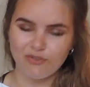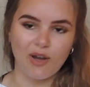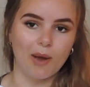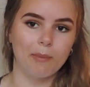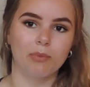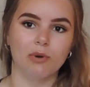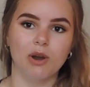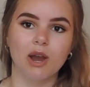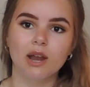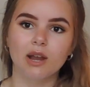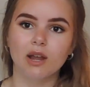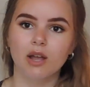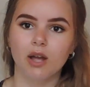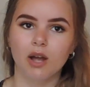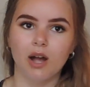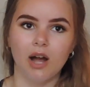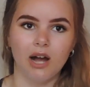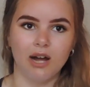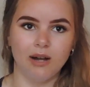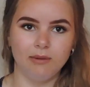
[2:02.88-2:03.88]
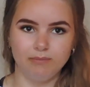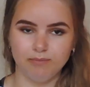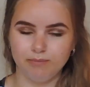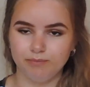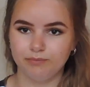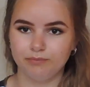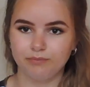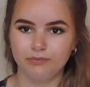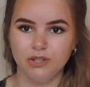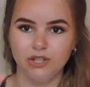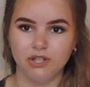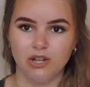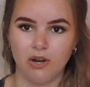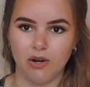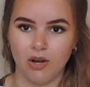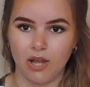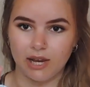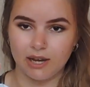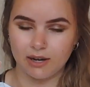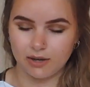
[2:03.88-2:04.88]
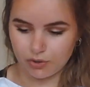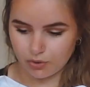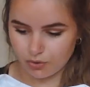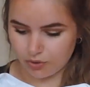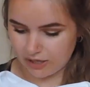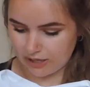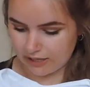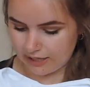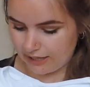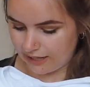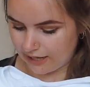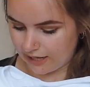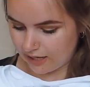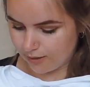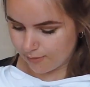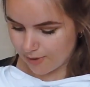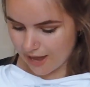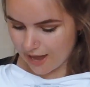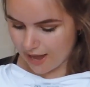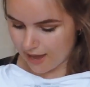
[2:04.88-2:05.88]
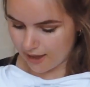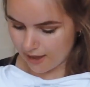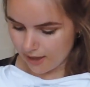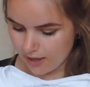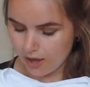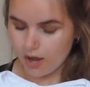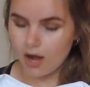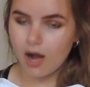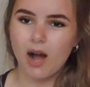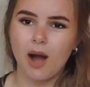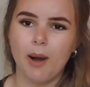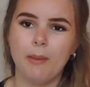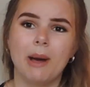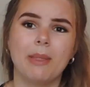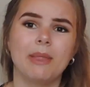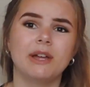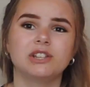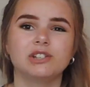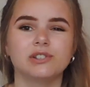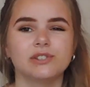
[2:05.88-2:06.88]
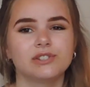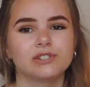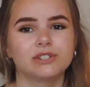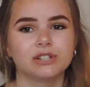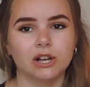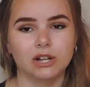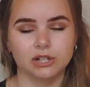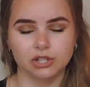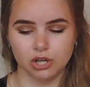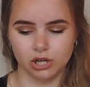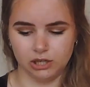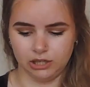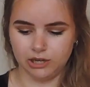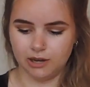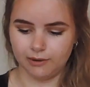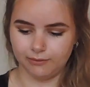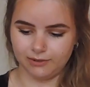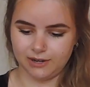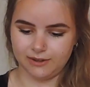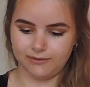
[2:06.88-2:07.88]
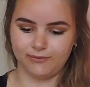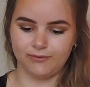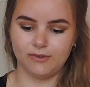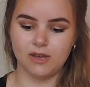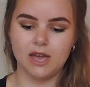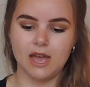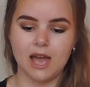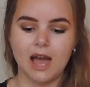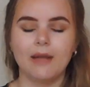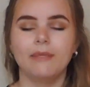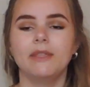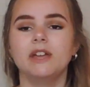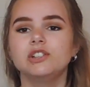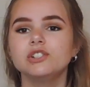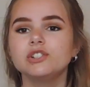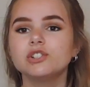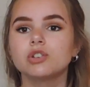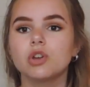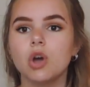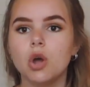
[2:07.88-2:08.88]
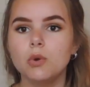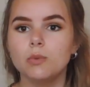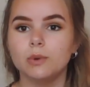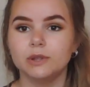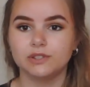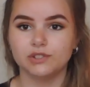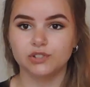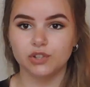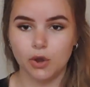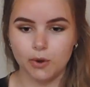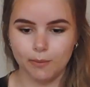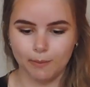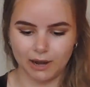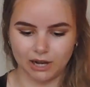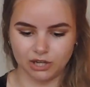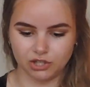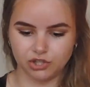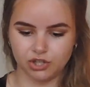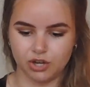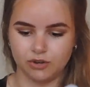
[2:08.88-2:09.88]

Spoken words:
fabric, you know, like crinkling anywhere. And they're just such a lovely fit, and they just go with so much,